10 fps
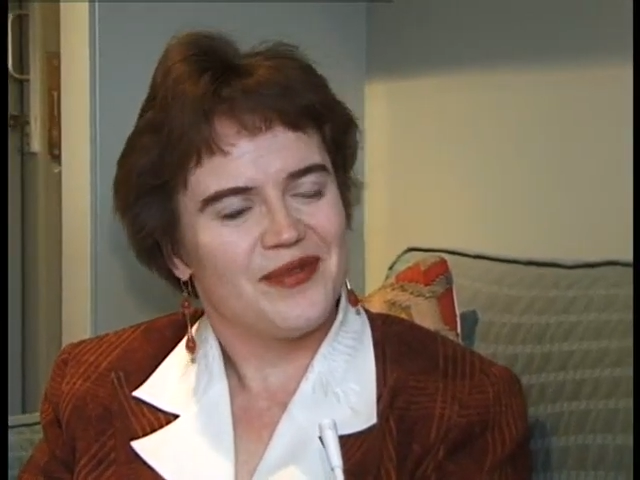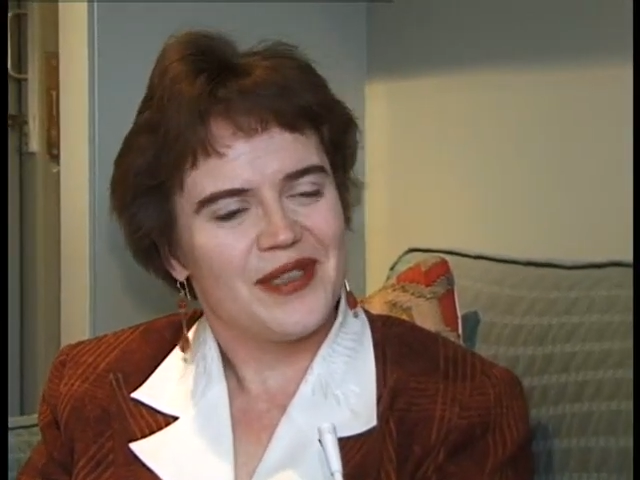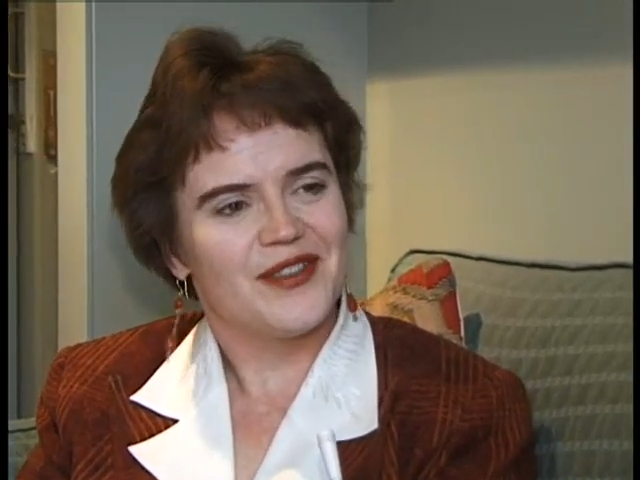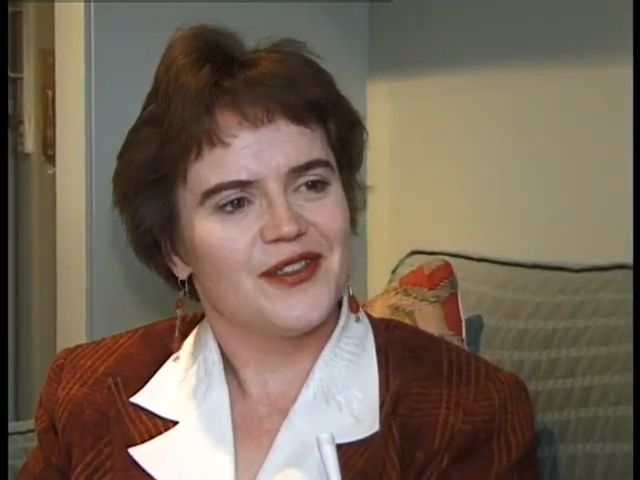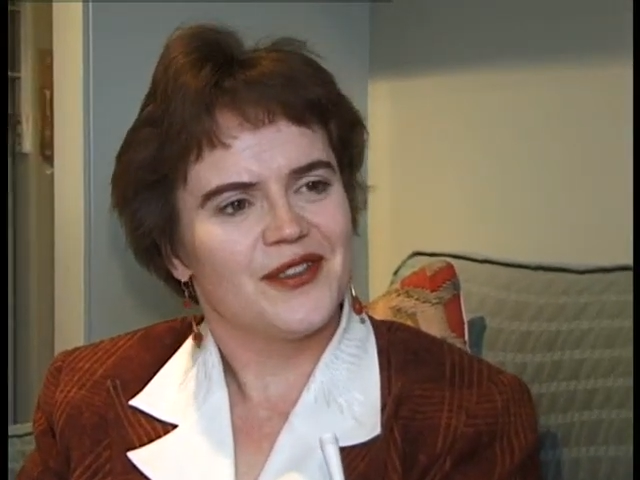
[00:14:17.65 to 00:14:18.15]

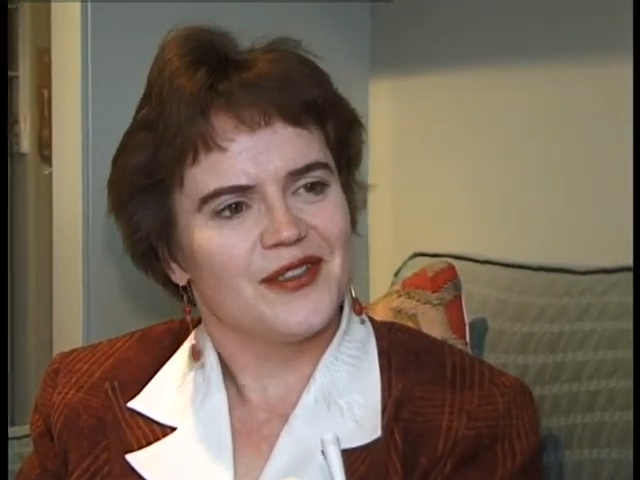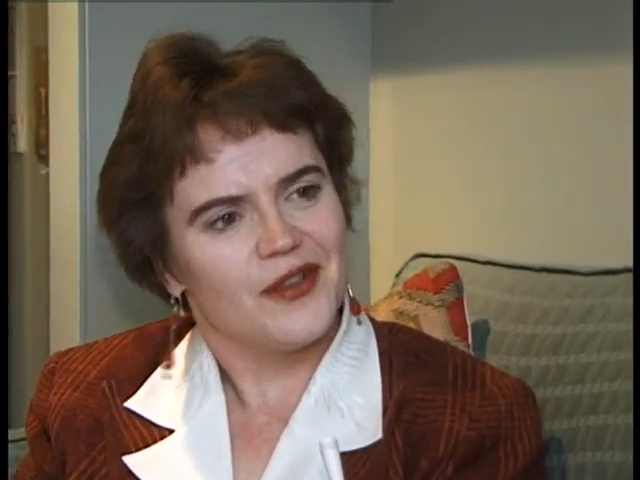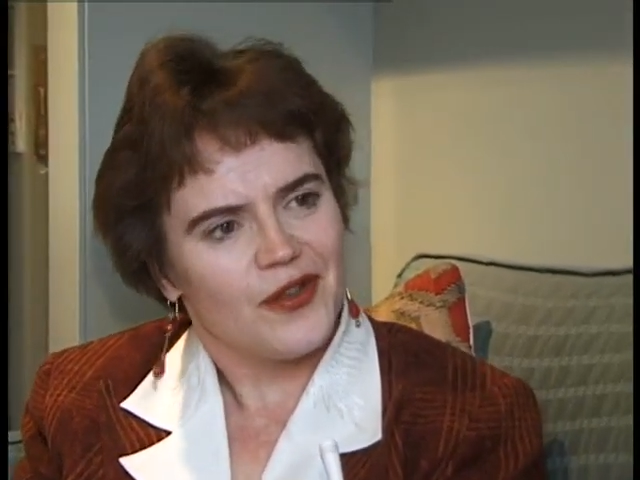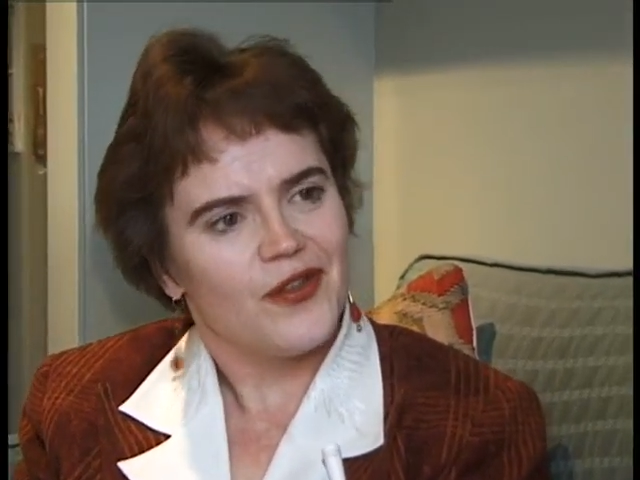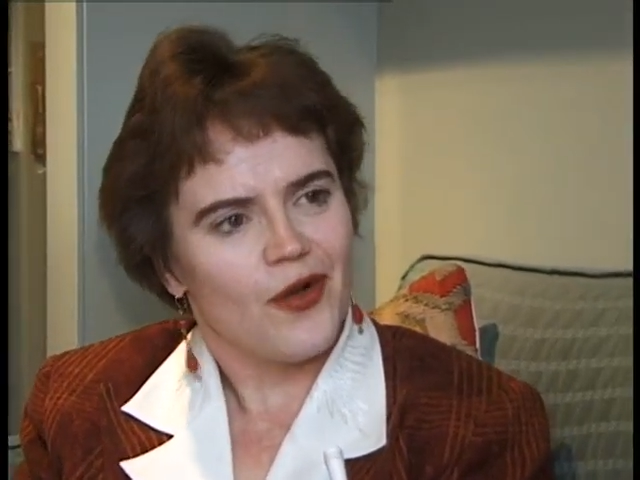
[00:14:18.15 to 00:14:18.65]
with
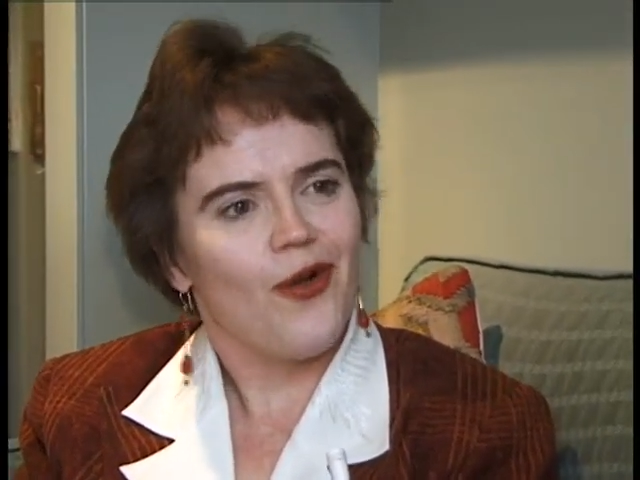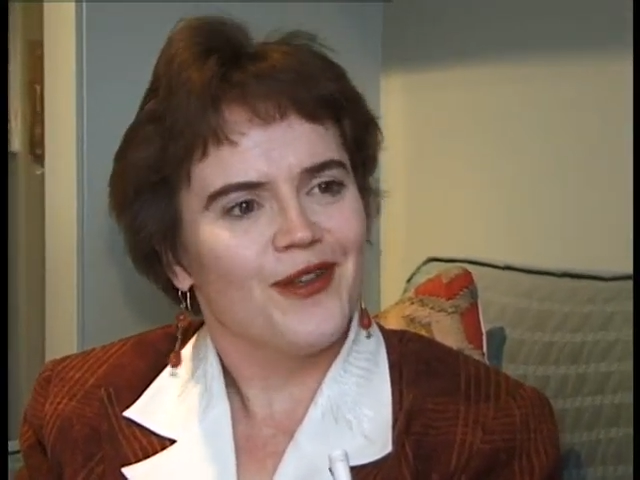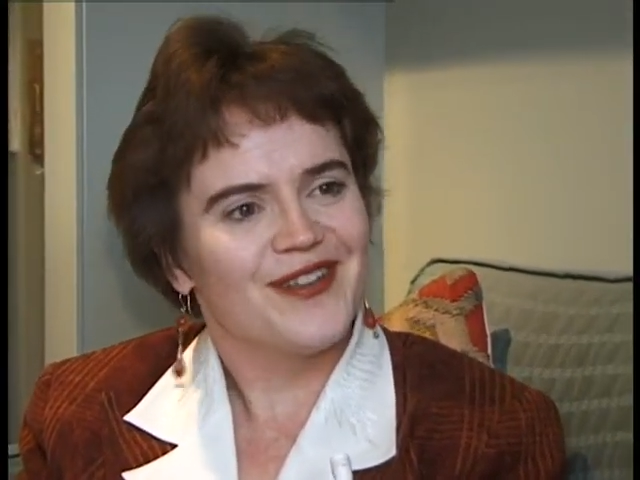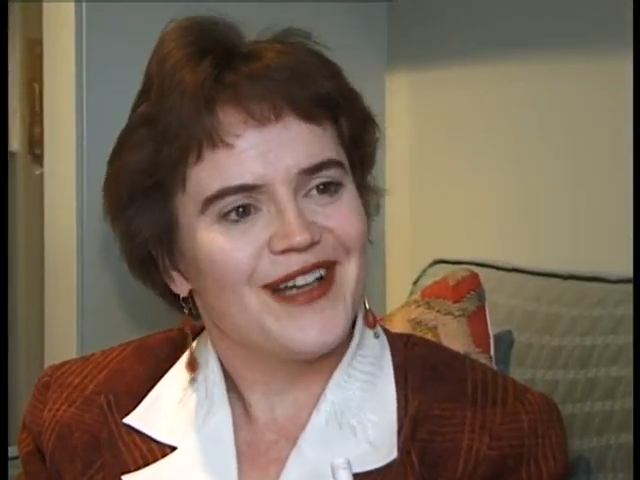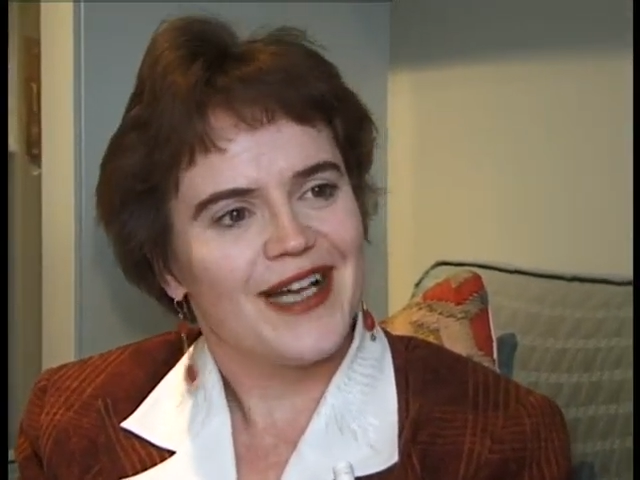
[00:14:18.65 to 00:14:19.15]
the
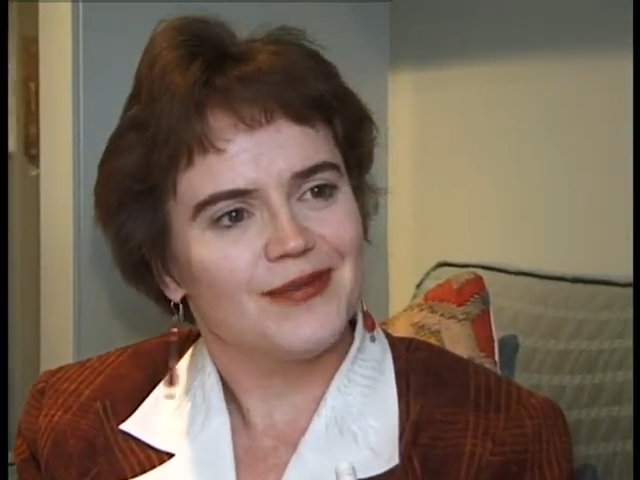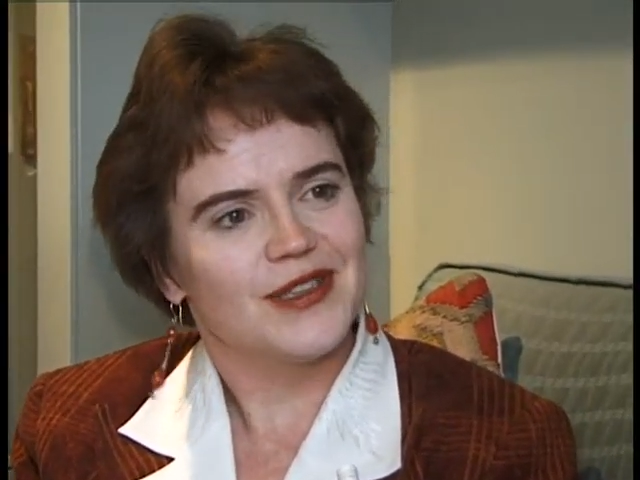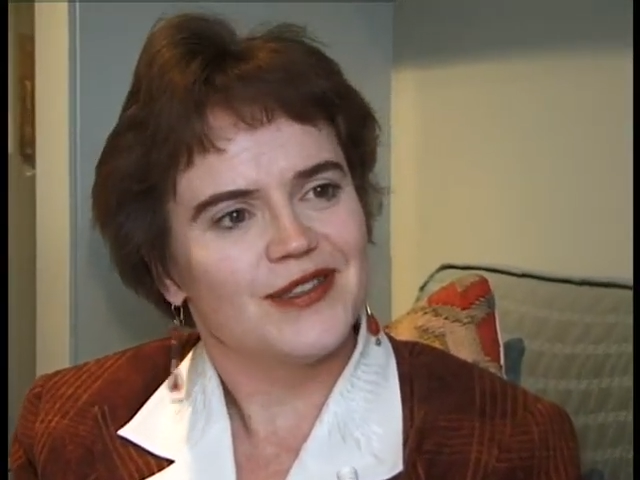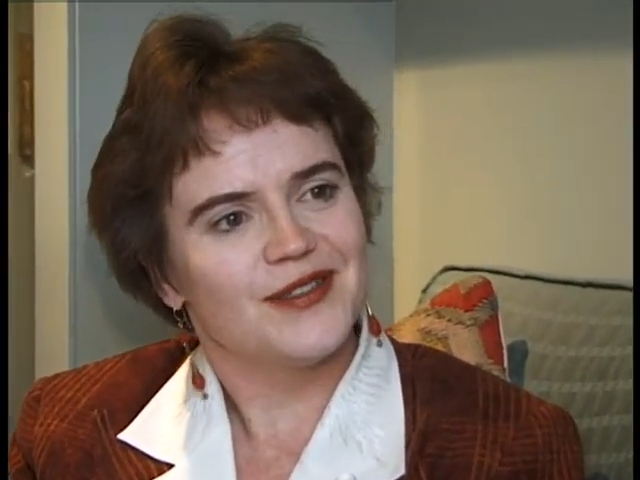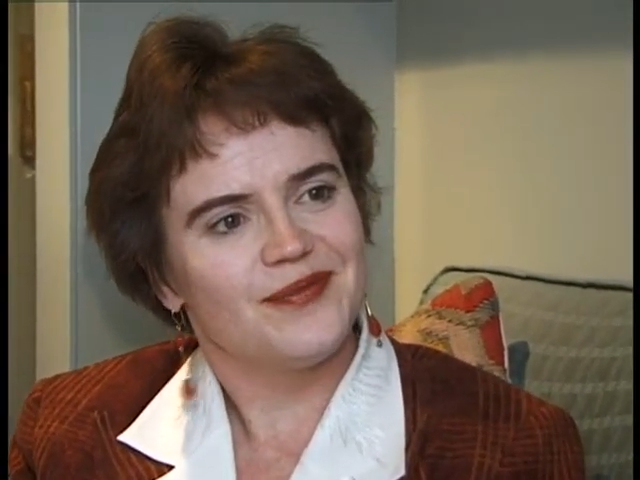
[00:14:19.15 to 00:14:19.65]
older
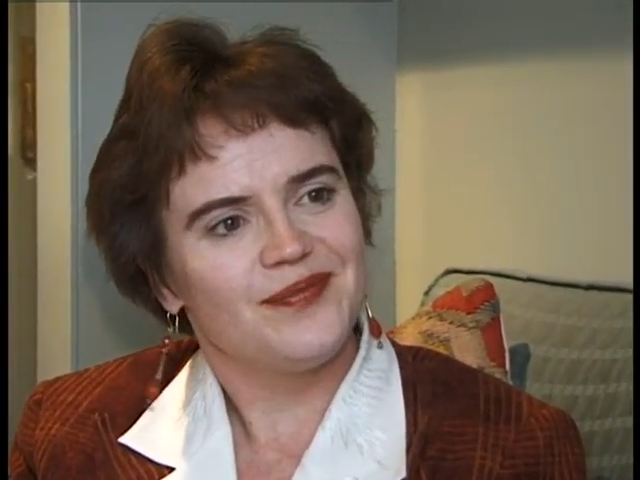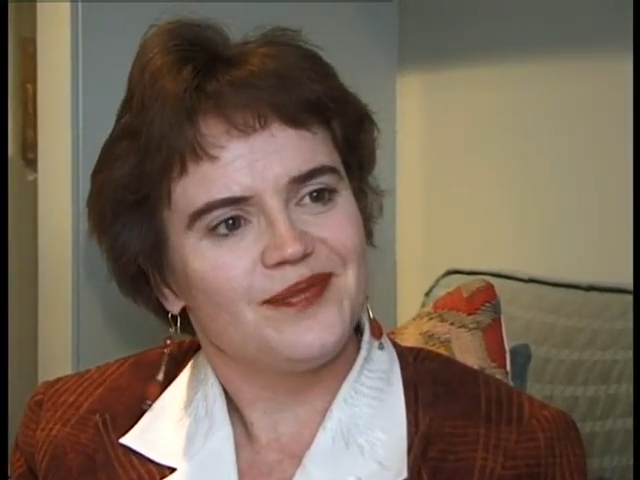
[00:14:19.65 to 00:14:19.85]
times.